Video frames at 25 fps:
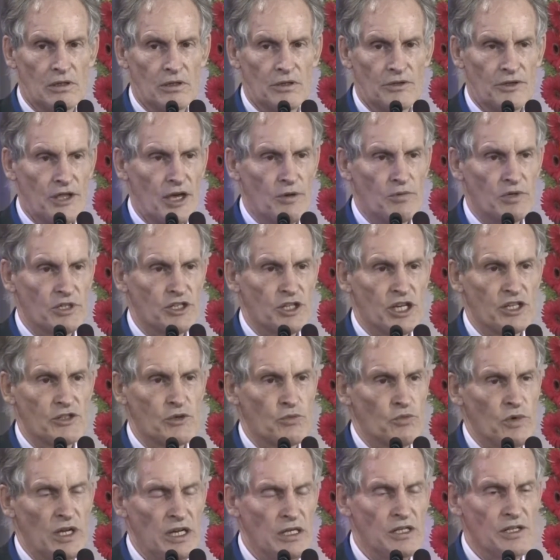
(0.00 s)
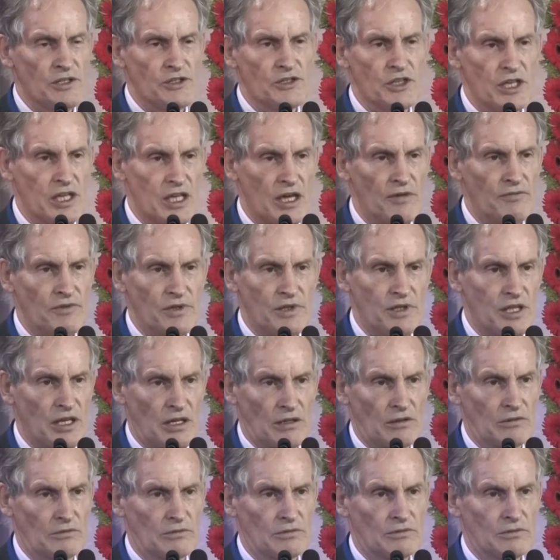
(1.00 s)
They were just witnessing everything.
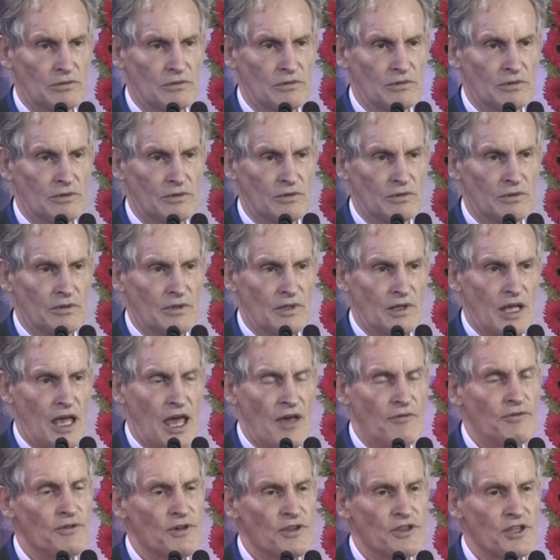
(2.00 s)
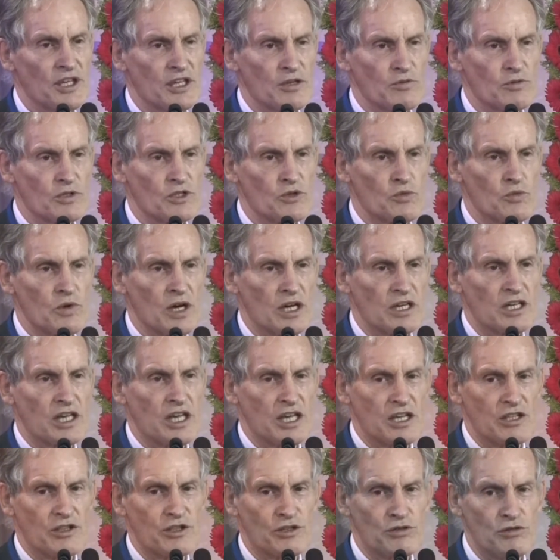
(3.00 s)
Everything was
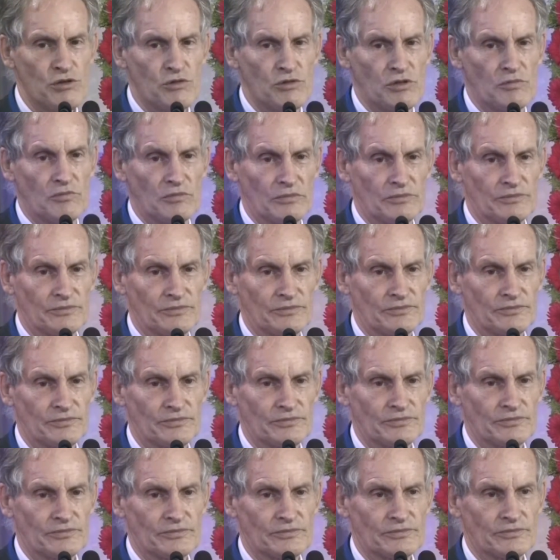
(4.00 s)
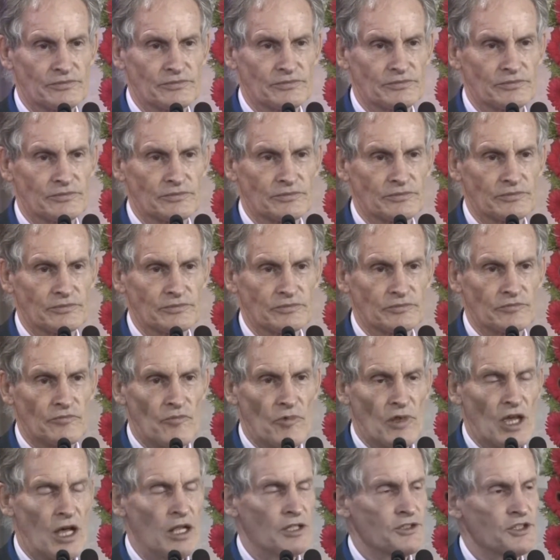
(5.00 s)
working through them.
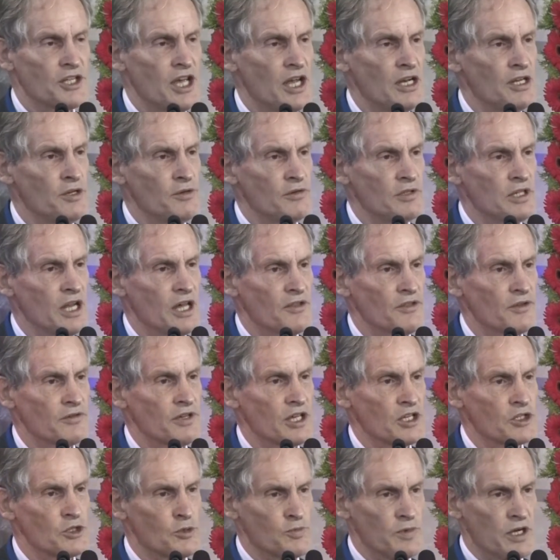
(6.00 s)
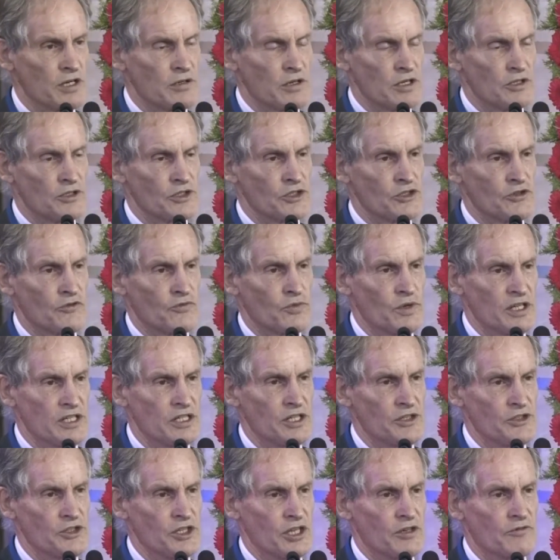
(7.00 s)
I'll tell you another experience of
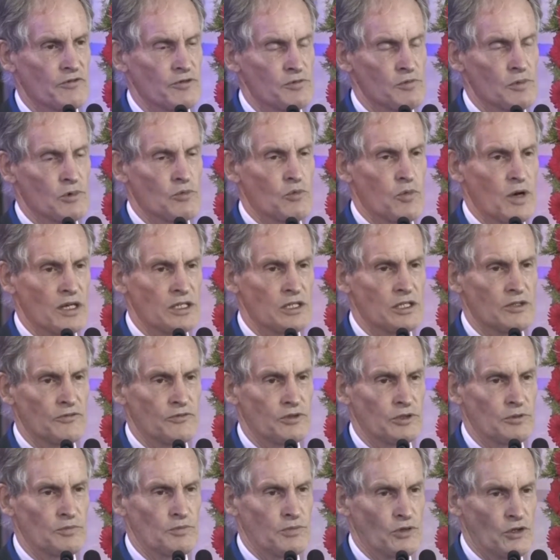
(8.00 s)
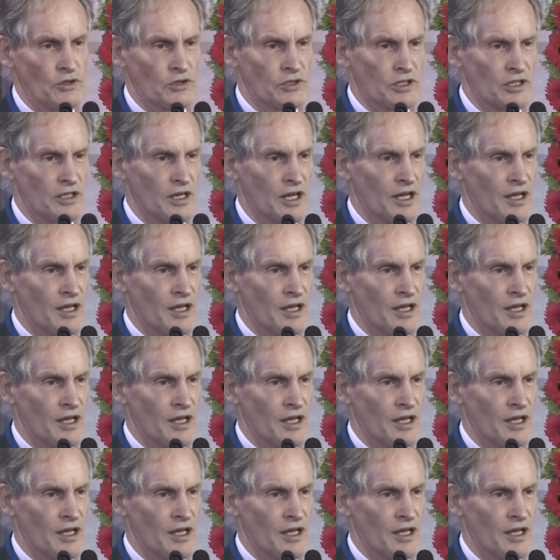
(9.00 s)
witnessing from a wonderful book,